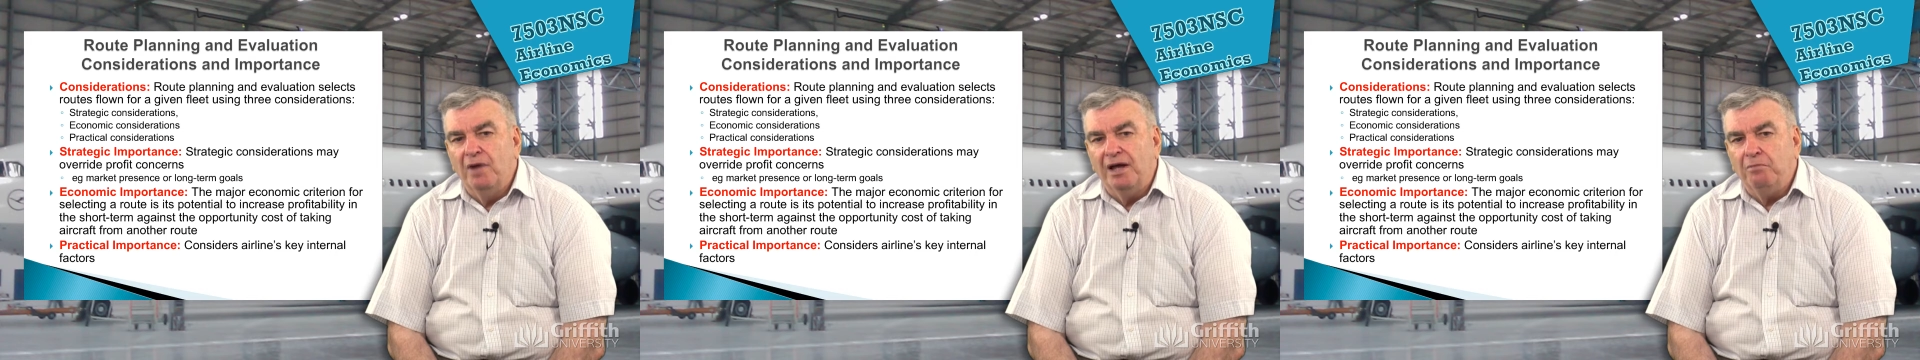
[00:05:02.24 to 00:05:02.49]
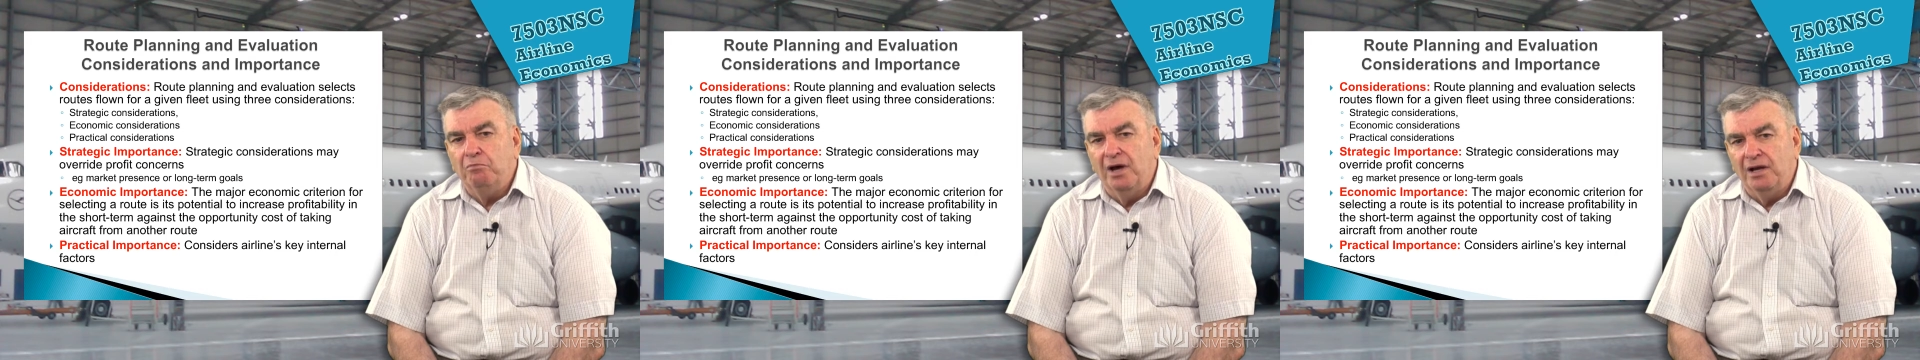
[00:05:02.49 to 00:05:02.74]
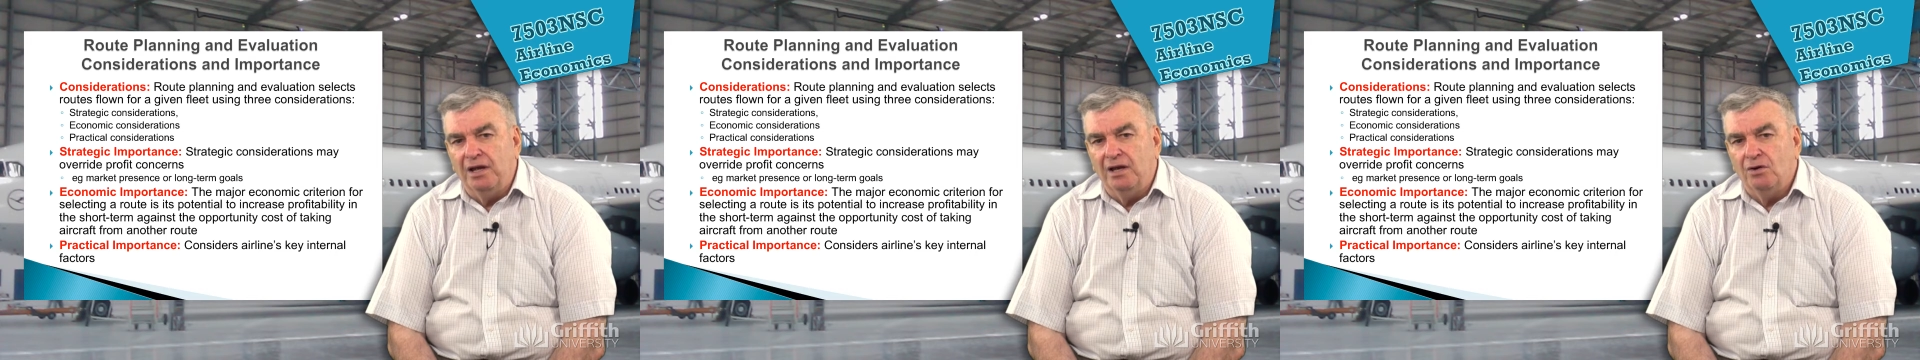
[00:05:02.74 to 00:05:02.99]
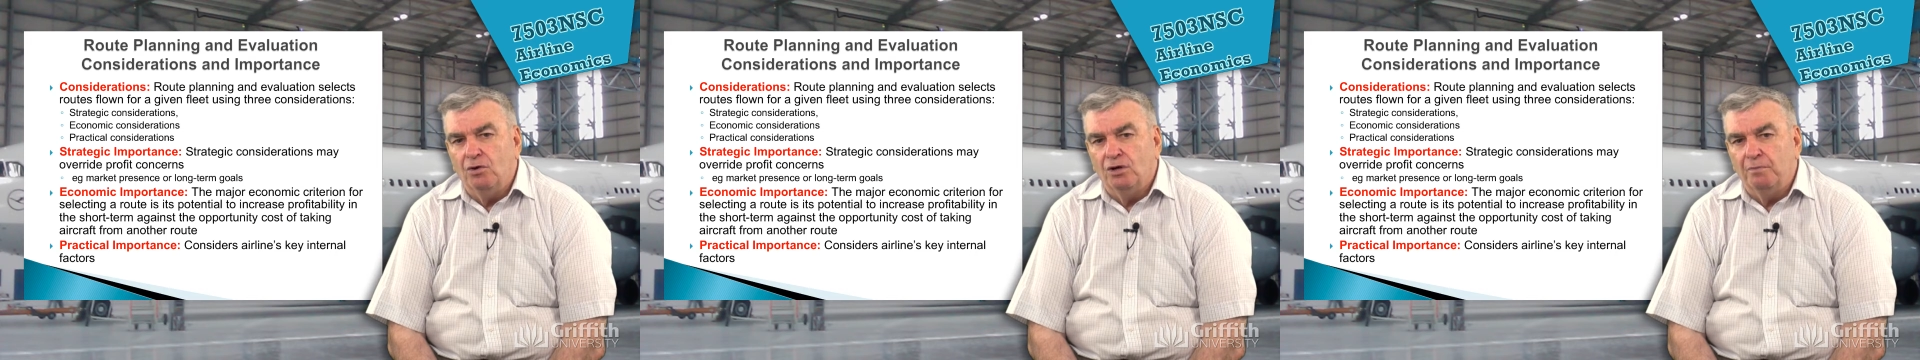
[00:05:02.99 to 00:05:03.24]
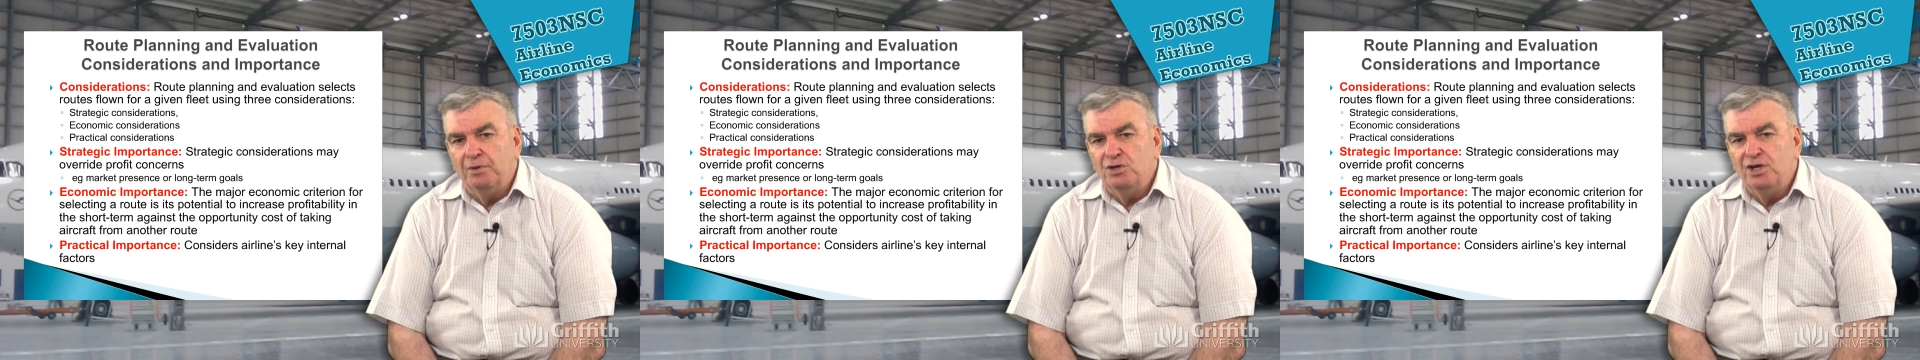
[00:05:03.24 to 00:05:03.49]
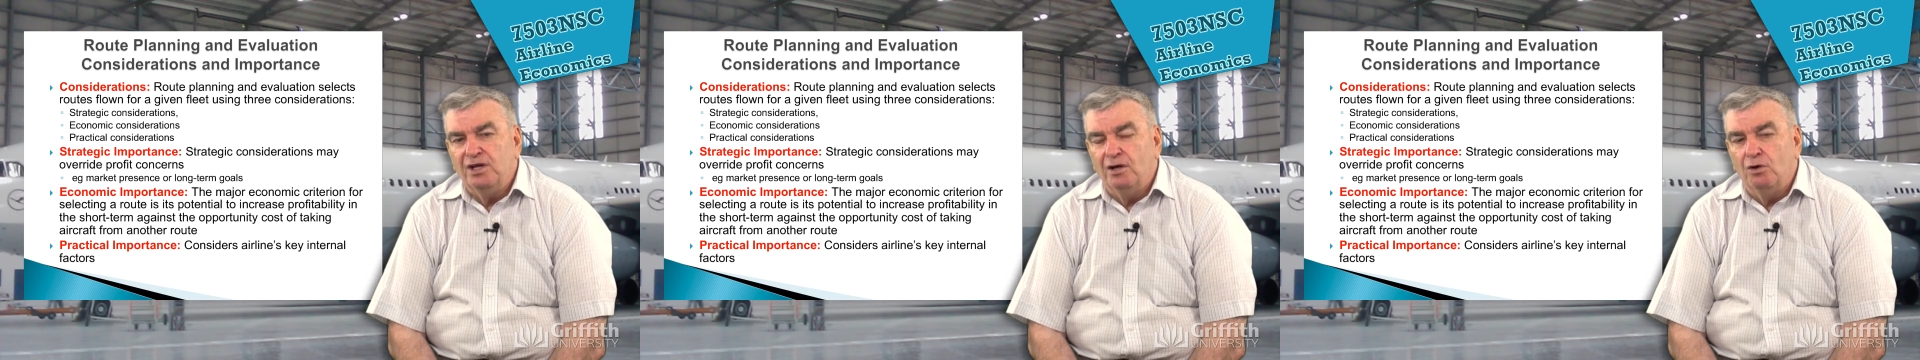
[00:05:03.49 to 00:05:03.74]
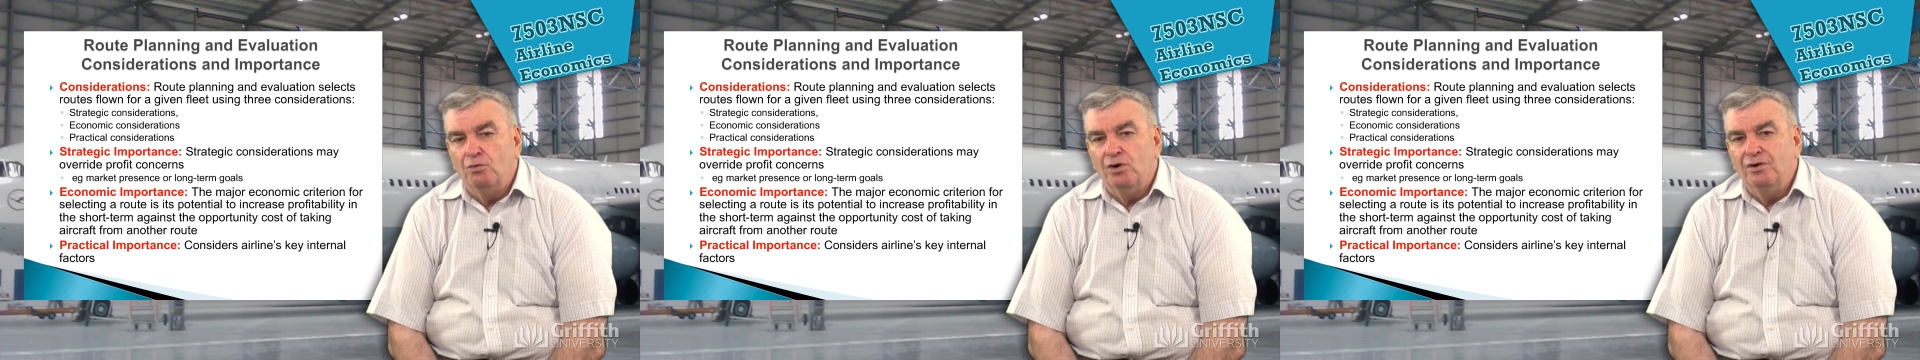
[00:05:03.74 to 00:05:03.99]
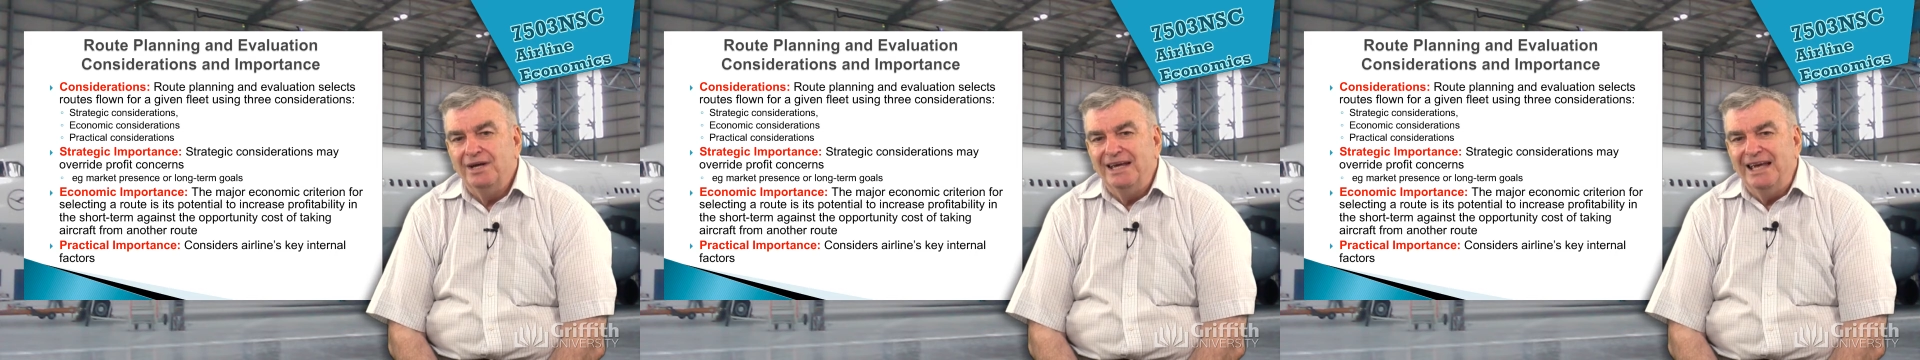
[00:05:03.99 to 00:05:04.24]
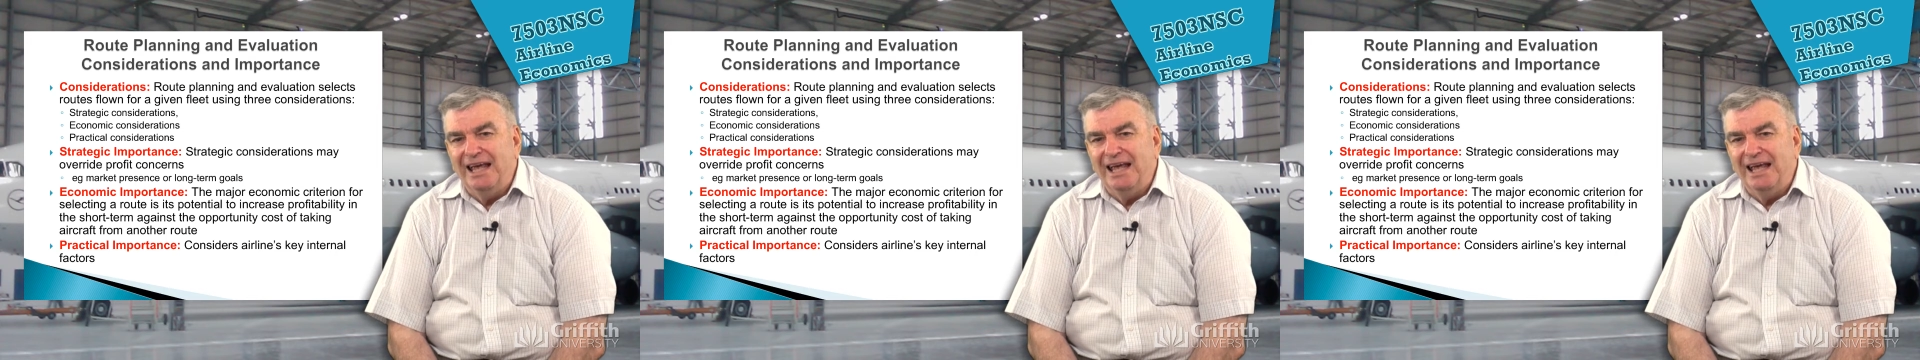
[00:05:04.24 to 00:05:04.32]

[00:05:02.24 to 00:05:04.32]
make money on a particular route,